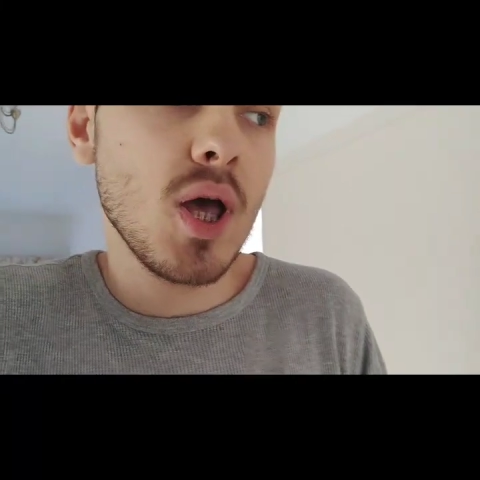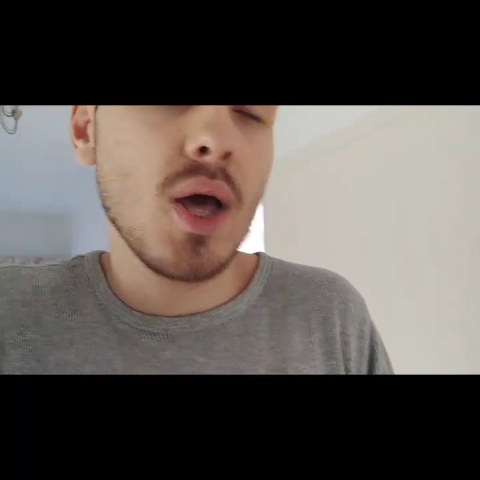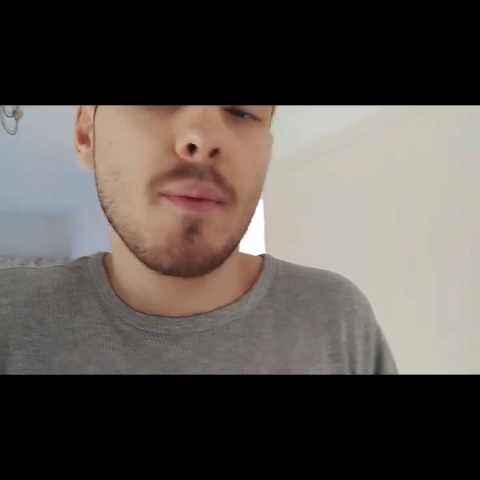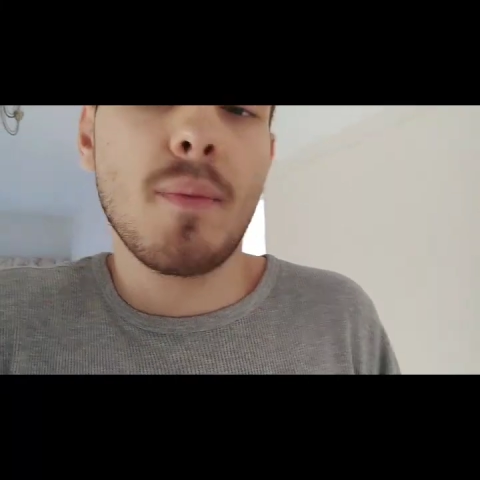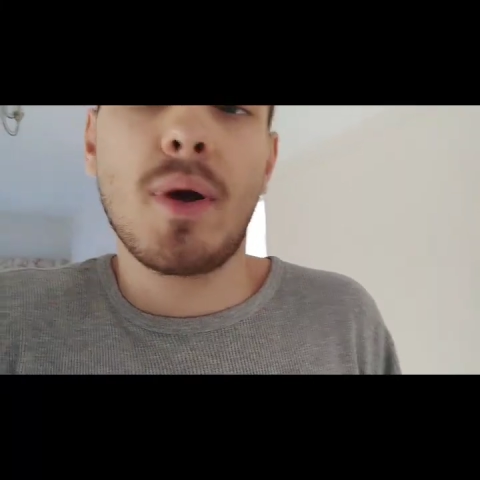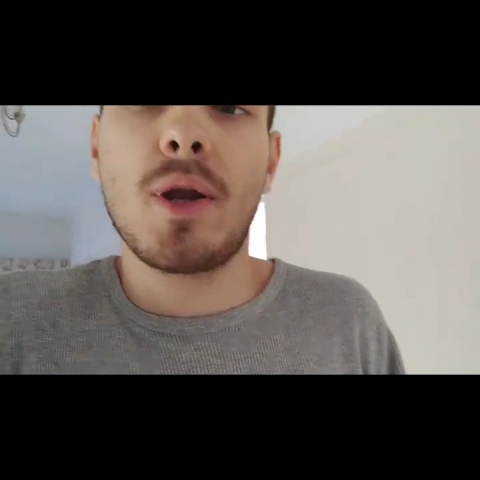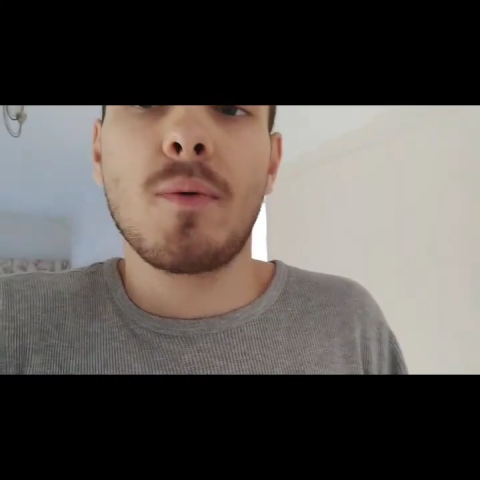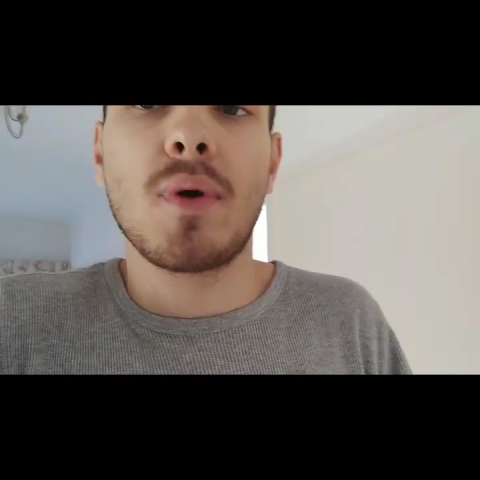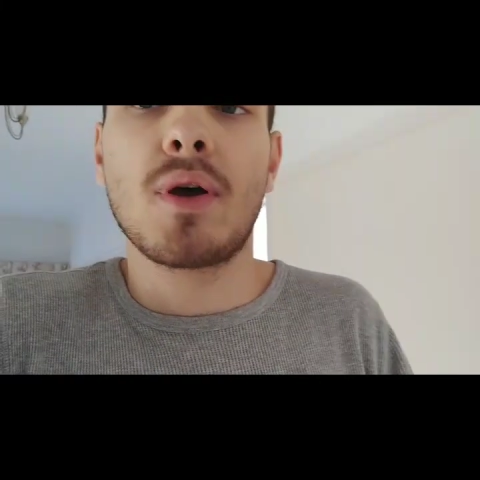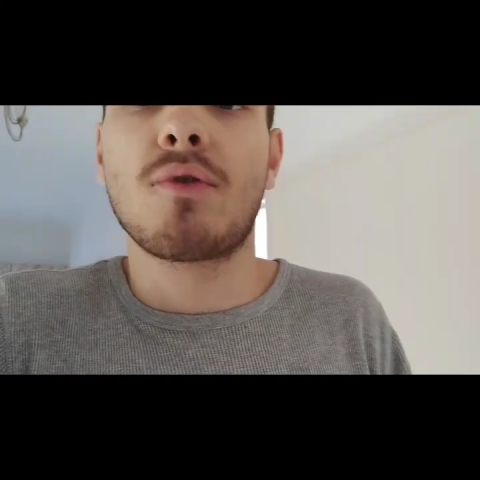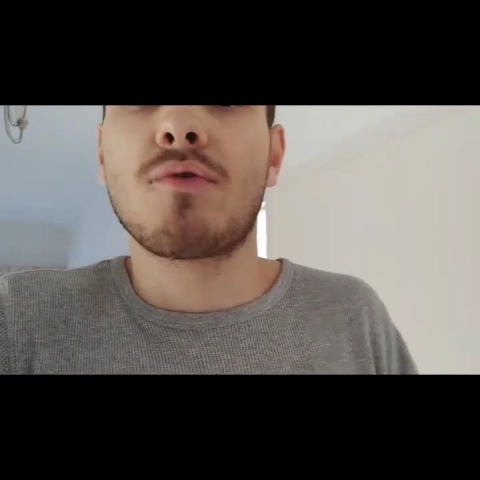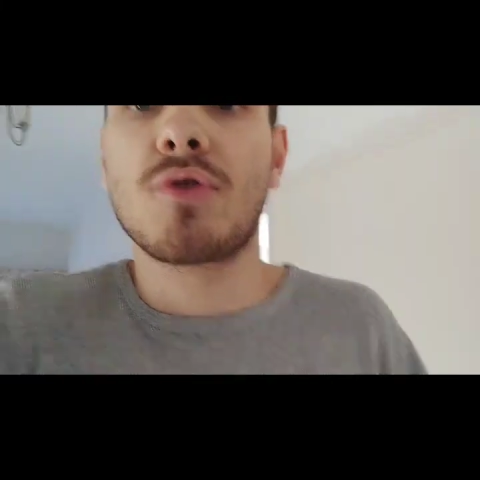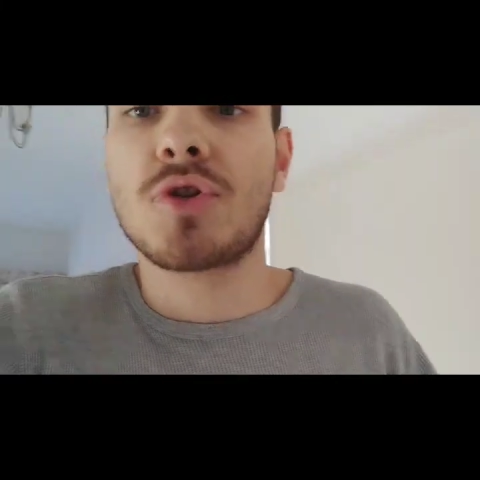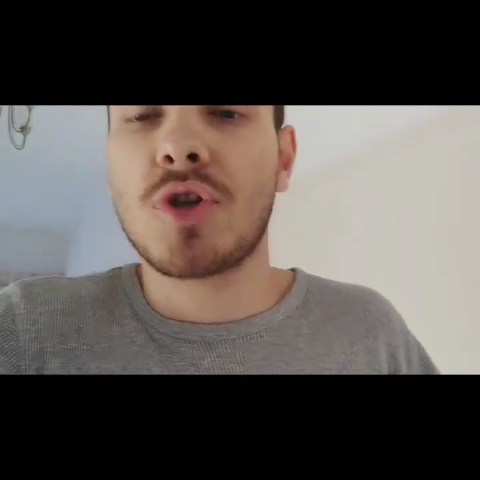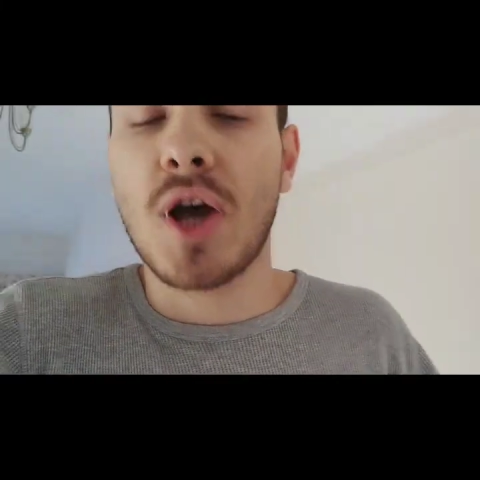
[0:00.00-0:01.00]
But anyway,
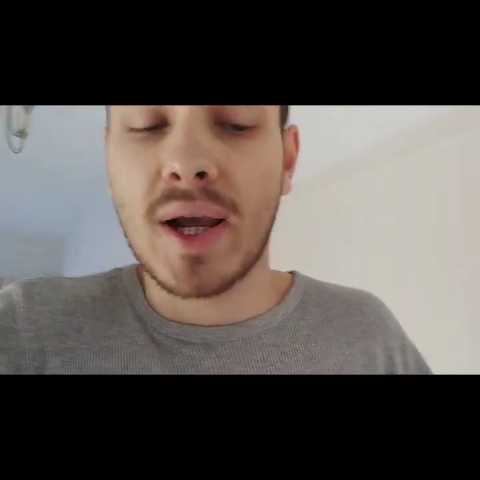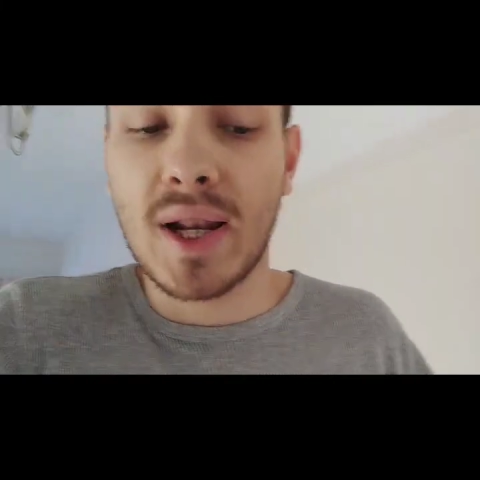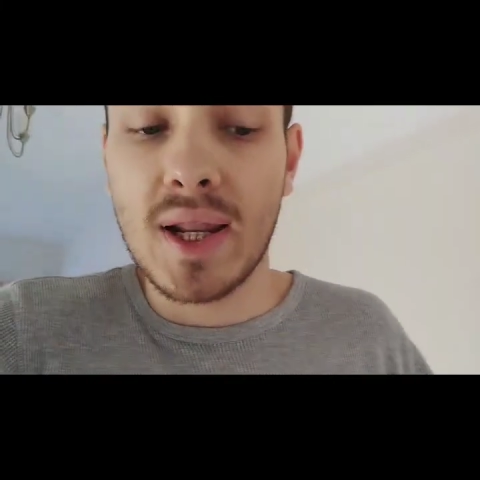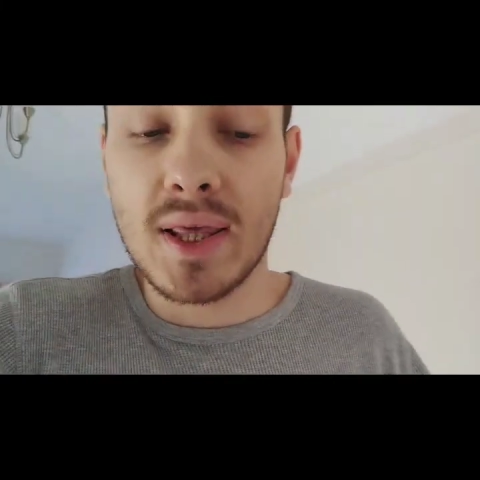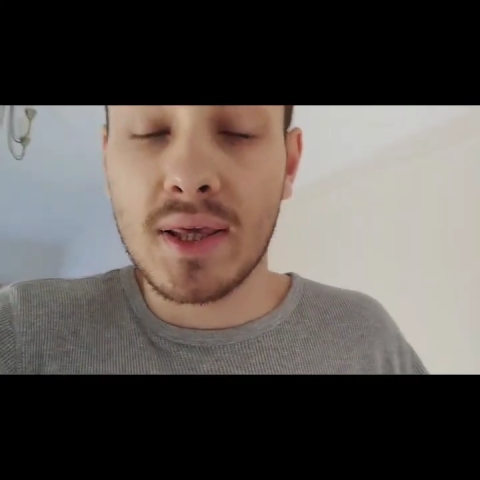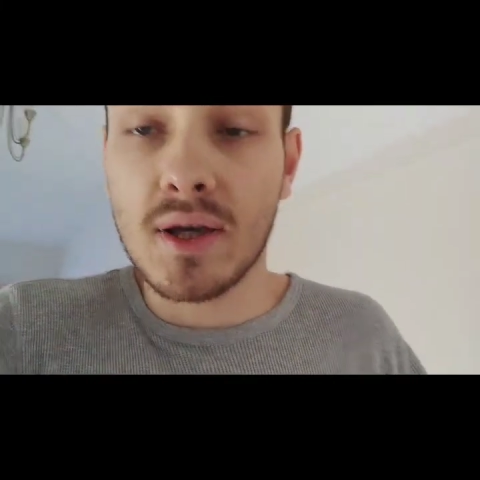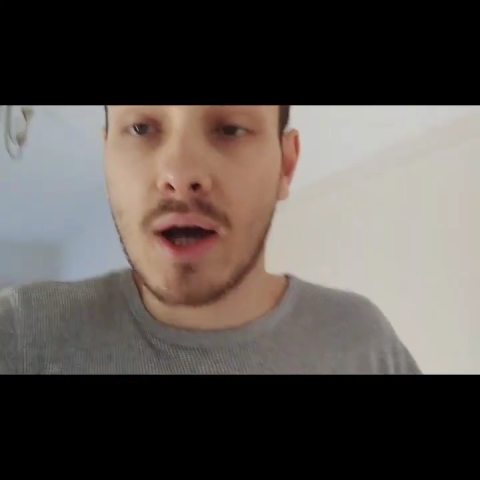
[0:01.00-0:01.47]
cycling,